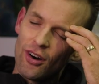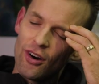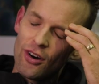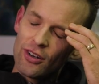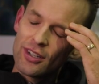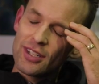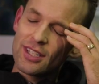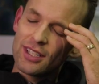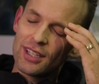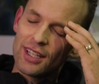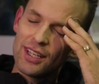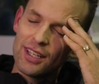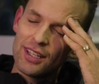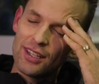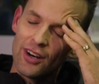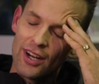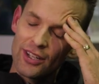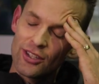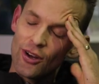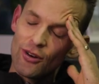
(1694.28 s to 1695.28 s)
Honestly,
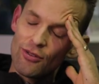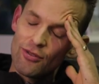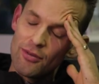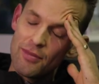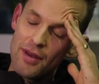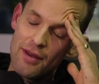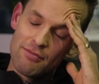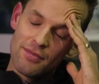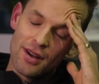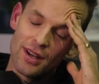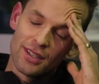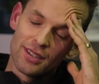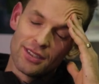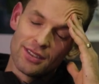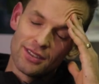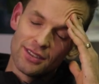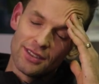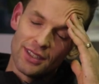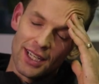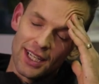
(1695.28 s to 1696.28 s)
I don't remember.
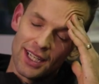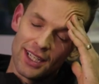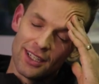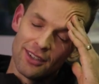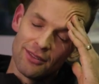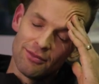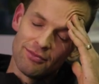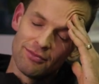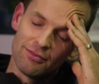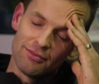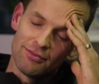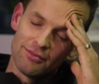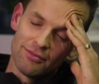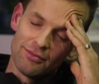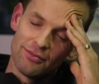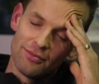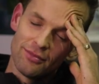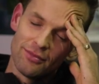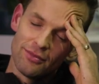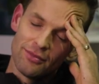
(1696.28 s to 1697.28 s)

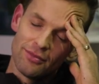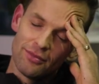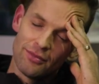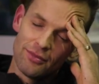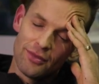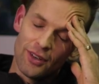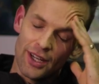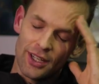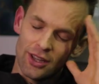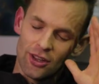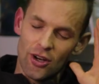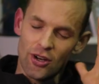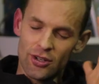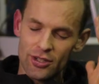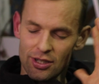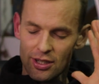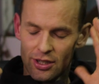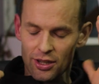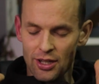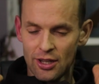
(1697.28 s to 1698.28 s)
I'd
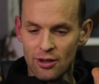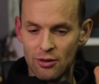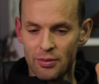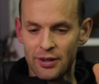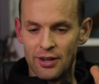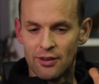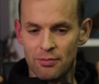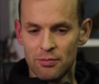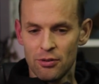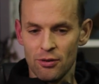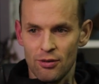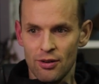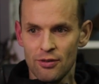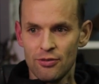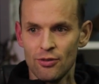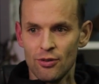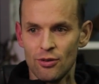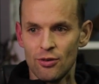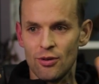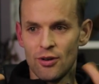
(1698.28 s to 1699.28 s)
lost a little bit of
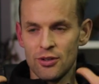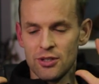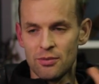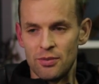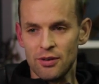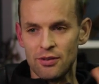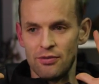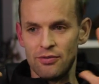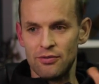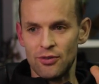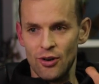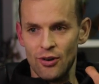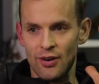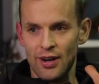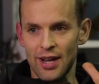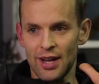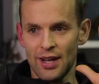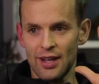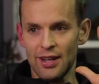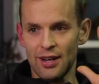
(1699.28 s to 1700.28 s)
peripheral. I was a bit
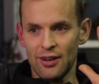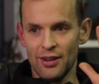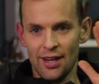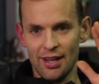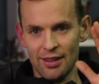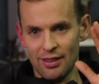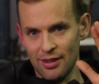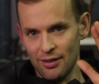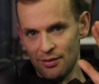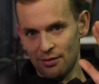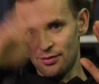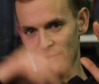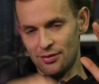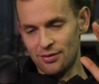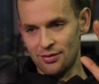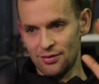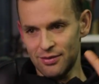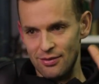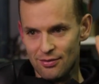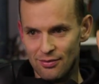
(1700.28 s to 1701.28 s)
furry out, and I had the
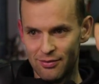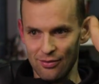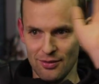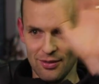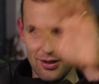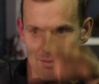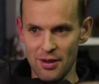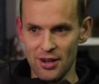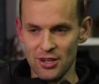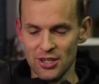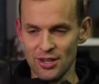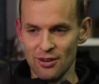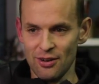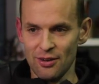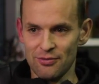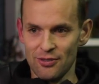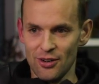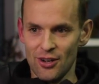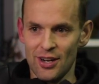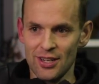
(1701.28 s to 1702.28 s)
imaginary
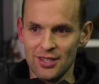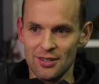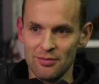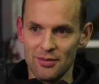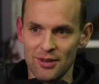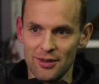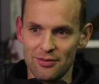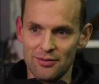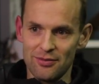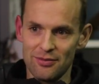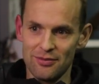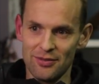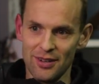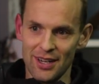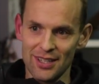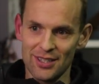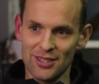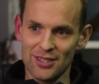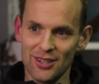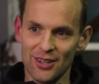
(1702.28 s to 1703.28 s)
flies in my
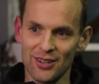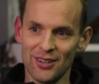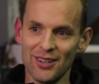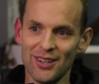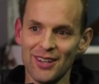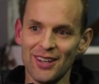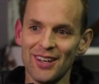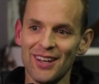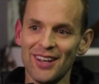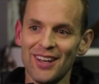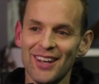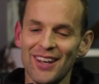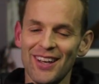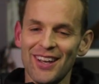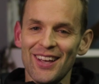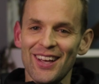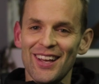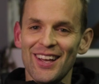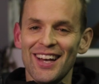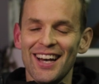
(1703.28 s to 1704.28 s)
face. So
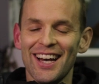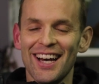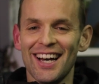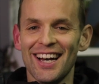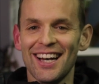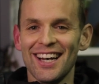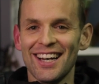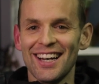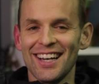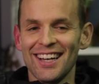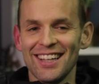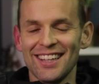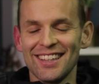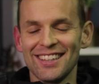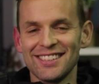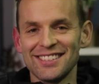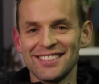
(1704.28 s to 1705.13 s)
I